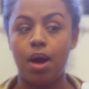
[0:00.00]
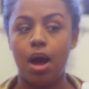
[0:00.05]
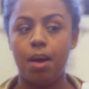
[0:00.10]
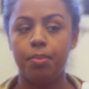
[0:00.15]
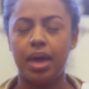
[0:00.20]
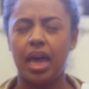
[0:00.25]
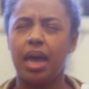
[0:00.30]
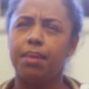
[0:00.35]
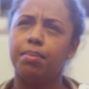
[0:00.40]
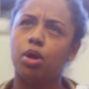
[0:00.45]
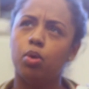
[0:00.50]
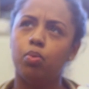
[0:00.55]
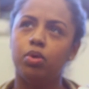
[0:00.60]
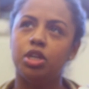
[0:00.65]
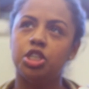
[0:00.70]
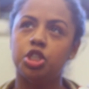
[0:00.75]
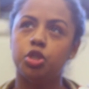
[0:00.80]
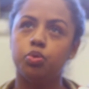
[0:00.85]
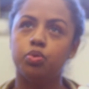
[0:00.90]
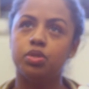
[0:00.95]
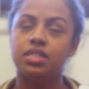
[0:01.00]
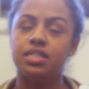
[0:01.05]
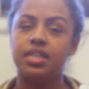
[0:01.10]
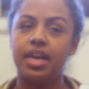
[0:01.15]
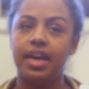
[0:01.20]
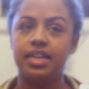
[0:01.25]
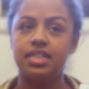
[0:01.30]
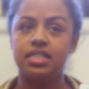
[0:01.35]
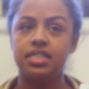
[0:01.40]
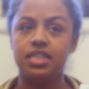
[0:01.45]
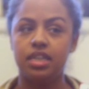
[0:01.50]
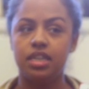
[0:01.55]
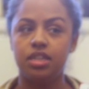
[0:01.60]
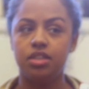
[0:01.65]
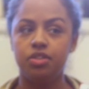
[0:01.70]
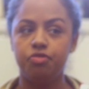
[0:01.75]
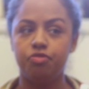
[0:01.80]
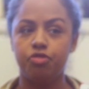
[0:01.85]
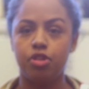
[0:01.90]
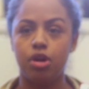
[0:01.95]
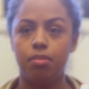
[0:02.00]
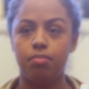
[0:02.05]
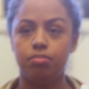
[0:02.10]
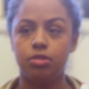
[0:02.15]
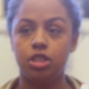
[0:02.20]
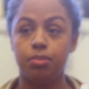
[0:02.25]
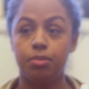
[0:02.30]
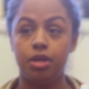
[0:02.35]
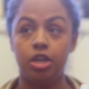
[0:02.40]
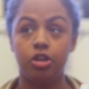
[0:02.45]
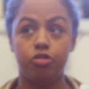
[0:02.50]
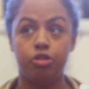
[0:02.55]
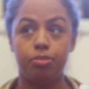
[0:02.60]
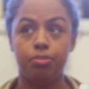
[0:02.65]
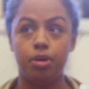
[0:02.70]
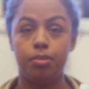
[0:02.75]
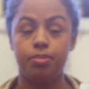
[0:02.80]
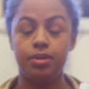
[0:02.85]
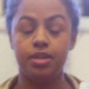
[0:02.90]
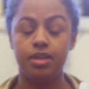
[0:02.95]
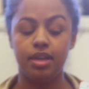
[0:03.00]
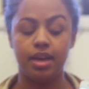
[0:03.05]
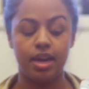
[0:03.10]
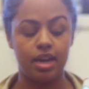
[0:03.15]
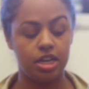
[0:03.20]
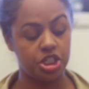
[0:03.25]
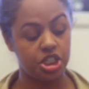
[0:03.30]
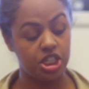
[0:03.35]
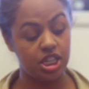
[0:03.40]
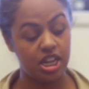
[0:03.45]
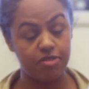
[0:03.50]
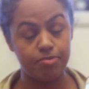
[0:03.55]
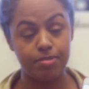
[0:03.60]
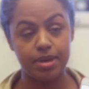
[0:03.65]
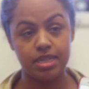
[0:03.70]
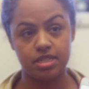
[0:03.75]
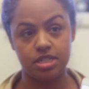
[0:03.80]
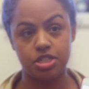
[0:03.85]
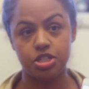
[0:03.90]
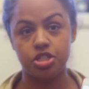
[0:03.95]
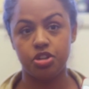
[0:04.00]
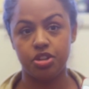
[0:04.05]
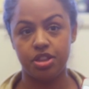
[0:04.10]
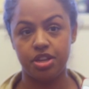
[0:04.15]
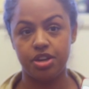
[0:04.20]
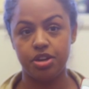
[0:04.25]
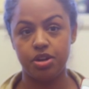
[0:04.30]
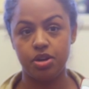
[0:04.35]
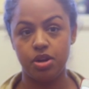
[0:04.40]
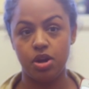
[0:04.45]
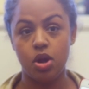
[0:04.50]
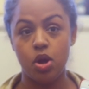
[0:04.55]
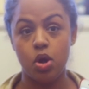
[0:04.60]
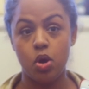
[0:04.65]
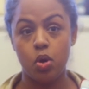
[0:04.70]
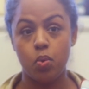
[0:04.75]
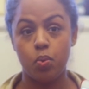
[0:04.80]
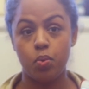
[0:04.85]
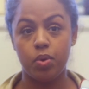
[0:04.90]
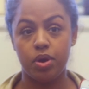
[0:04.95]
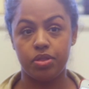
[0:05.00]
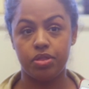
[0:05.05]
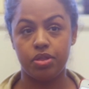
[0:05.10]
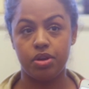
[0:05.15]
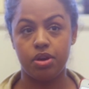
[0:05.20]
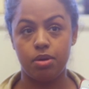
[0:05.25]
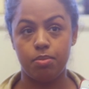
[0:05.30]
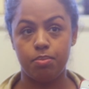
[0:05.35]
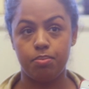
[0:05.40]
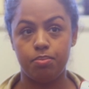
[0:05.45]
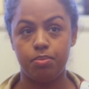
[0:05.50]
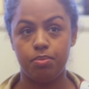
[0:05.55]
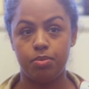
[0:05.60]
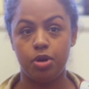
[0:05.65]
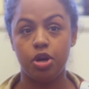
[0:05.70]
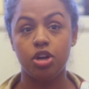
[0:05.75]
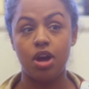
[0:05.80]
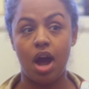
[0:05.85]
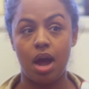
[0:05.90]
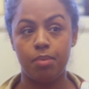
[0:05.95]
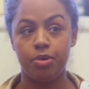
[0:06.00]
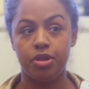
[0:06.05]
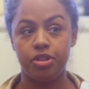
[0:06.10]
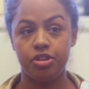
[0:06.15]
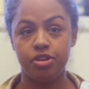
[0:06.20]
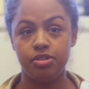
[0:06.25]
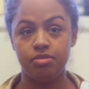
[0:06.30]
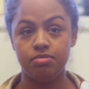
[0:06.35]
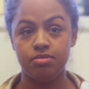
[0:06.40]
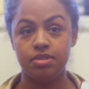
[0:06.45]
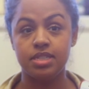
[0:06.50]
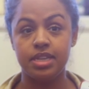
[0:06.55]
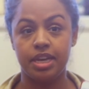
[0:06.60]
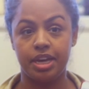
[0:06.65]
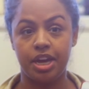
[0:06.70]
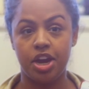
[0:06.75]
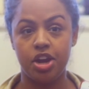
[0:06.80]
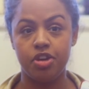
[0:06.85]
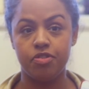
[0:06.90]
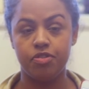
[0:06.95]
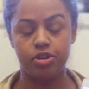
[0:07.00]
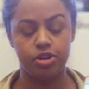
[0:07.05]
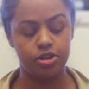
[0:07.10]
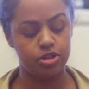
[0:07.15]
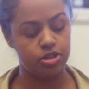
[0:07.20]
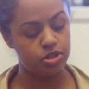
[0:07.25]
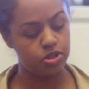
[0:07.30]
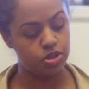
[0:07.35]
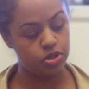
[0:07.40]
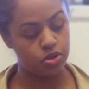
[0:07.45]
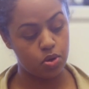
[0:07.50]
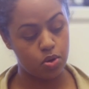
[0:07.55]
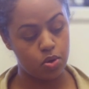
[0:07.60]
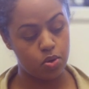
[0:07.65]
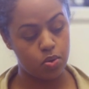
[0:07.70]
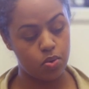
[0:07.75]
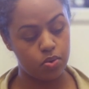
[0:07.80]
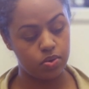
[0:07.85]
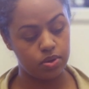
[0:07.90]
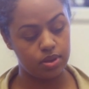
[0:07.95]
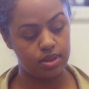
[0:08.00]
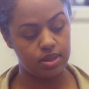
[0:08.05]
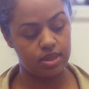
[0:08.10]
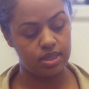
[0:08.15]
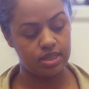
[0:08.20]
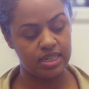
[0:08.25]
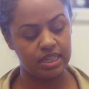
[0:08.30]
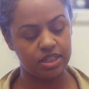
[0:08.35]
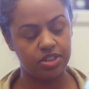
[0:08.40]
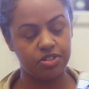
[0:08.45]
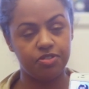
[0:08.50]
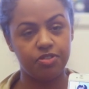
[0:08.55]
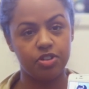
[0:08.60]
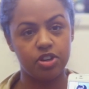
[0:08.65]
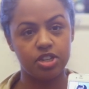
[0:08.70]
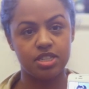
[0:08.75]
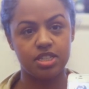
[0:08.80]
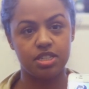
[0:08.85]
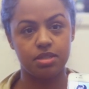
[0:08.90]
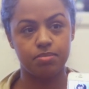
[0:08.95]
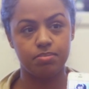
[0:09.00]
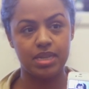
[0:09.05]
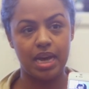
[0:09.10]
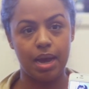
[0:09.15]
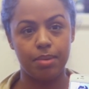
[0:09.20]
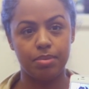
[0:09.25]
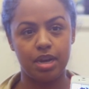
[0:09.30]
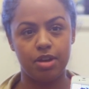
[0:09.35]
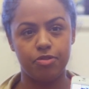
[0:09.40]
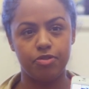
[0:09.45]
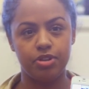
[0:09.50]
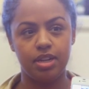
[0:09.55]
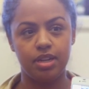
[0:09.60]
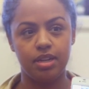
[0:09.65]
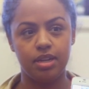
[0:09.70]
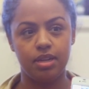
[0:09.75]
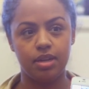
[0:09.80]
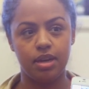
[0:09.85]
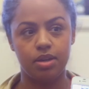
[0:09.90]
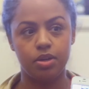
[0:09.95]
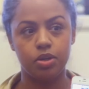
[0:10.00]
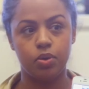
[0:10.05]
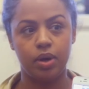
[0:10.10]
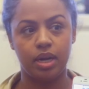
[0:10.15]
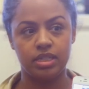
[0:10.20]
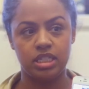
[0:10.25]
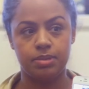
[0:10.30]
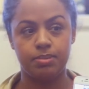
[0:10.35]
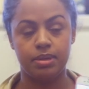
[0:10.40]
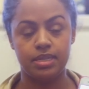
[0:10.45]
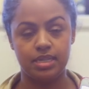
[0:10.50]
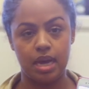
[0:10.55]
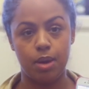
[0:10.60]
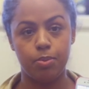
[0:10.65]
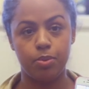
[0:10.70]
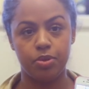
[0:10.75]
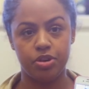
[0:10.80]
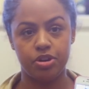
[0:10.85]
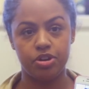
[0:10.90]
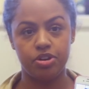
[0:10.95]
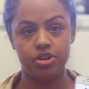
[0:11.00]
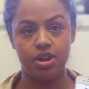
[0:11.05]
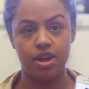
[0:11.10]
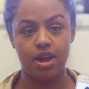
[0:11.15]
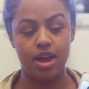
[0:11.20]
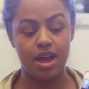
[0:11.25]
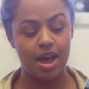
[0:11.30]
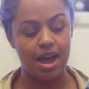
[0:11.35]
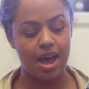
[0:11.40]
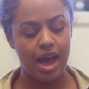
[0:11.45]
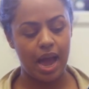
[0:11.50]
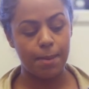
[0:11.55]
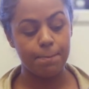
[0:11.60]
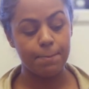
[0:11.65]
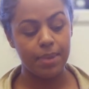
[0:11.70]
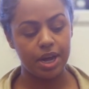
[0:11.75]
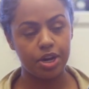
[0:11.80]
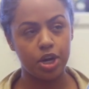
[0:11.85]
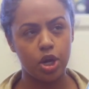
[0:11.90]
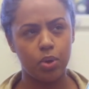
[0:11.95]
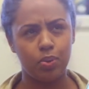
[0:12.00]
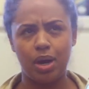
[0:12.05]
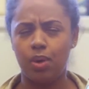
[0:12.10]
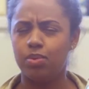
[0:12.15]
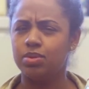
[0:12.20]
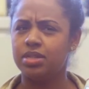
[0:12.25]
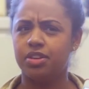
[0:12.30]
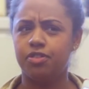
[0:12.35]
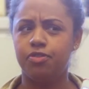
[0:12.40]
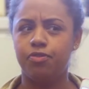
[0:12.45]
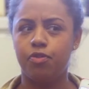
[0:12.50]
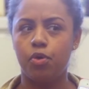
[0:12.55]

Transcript: mom came here when she was 18 from Dominican Republic and she left my sister there with um, her godmother to take care of her. So it's like the first time that I really, you know, got to spend time with her. I met her when I was like